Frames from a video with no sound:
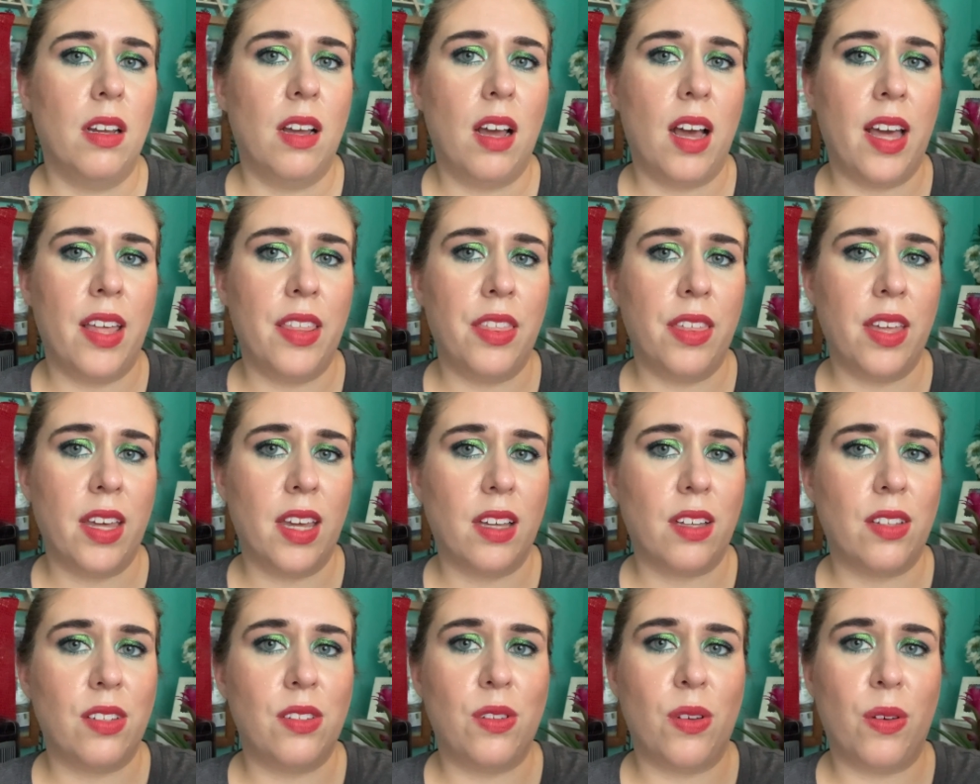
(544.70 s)
I
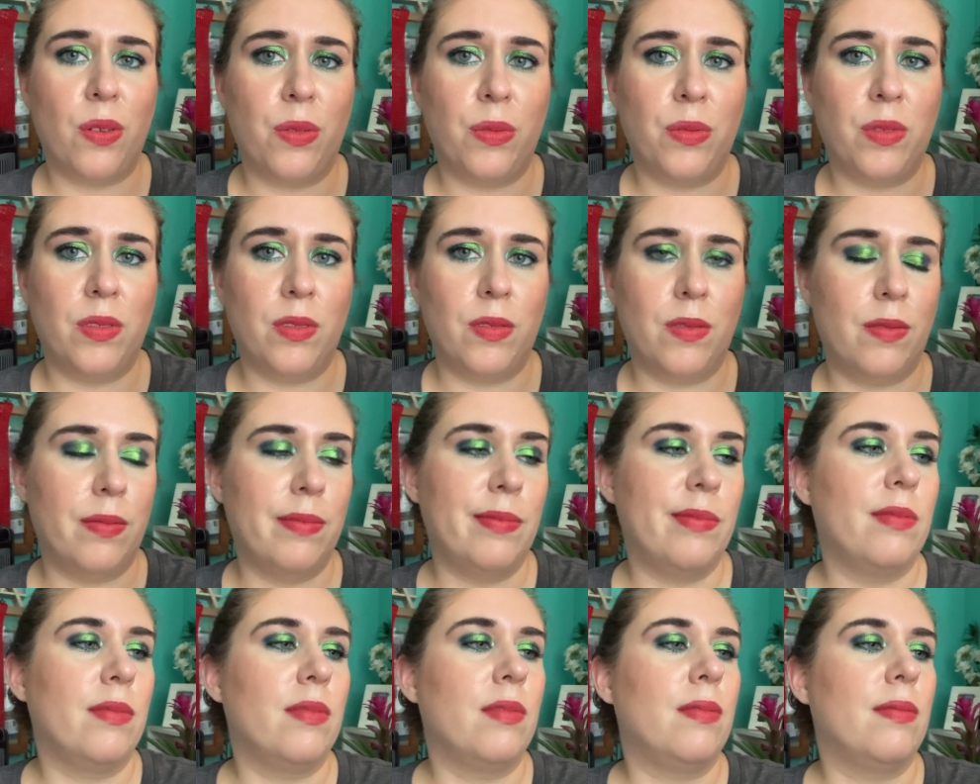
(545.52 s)
think. So
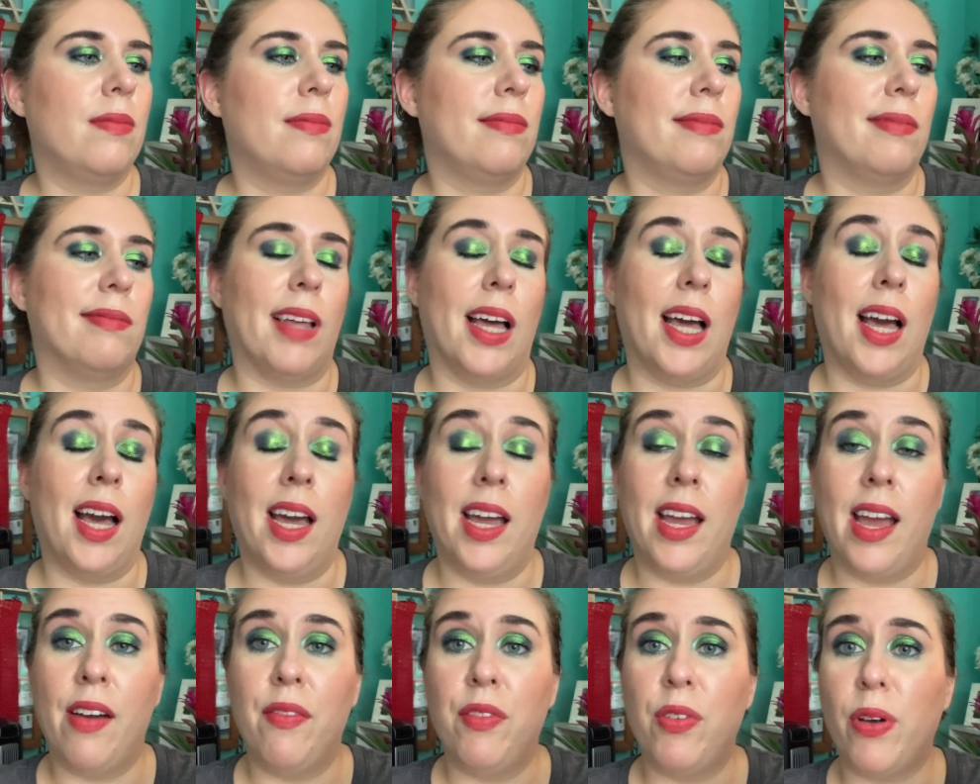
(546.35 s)
I
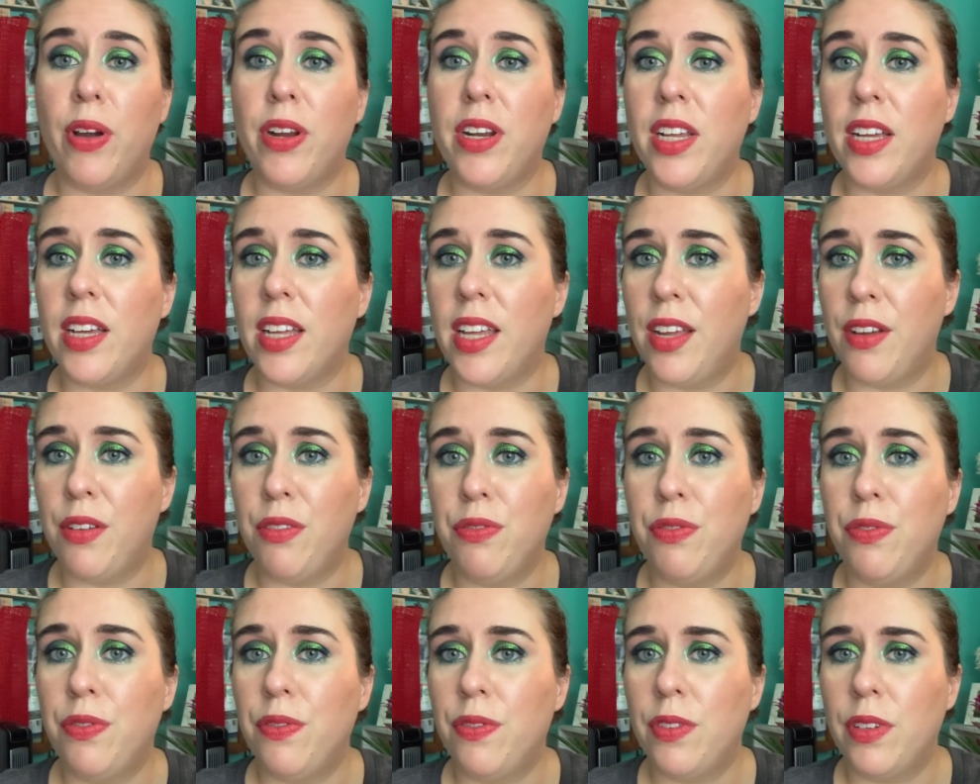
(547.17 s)
have no idea
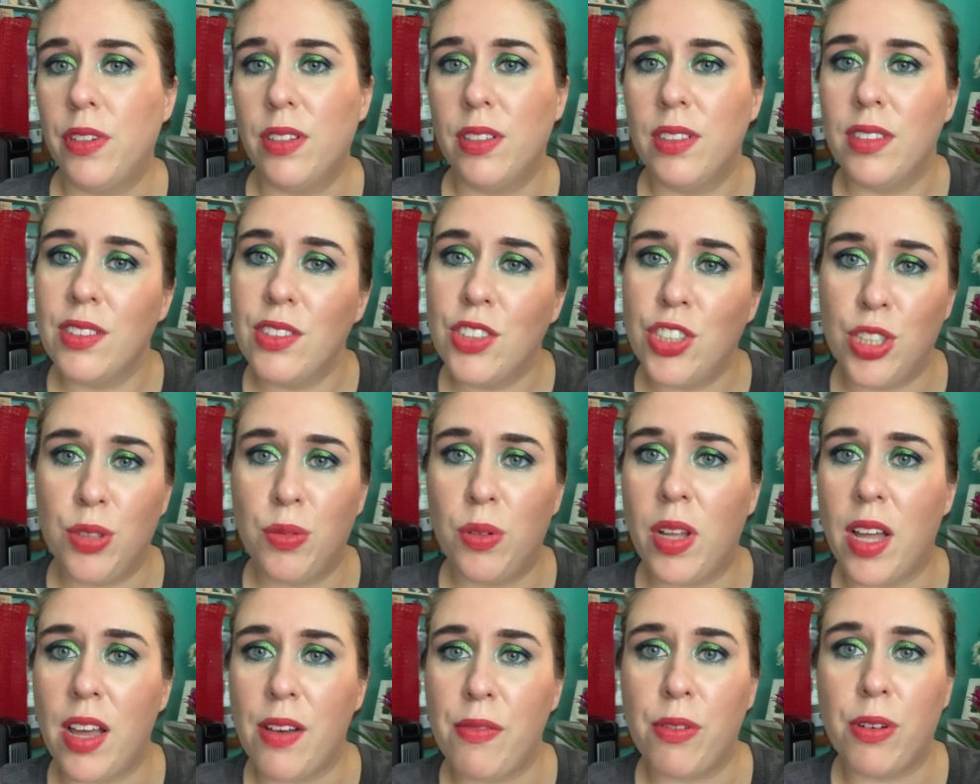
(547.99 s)
if she
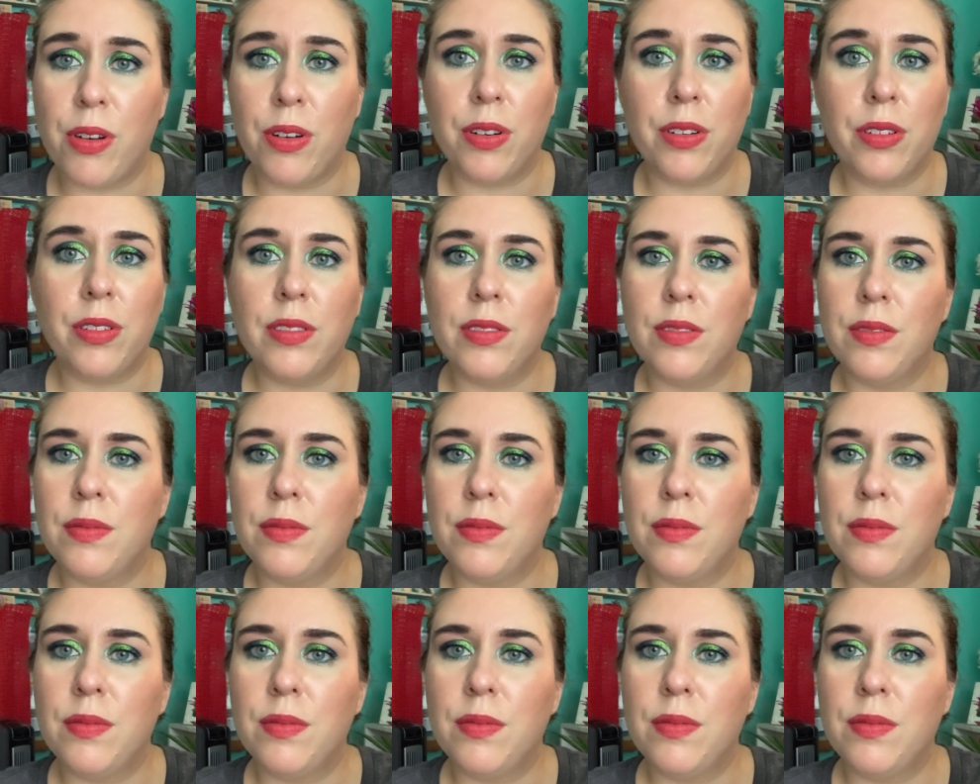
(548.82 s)
will ever,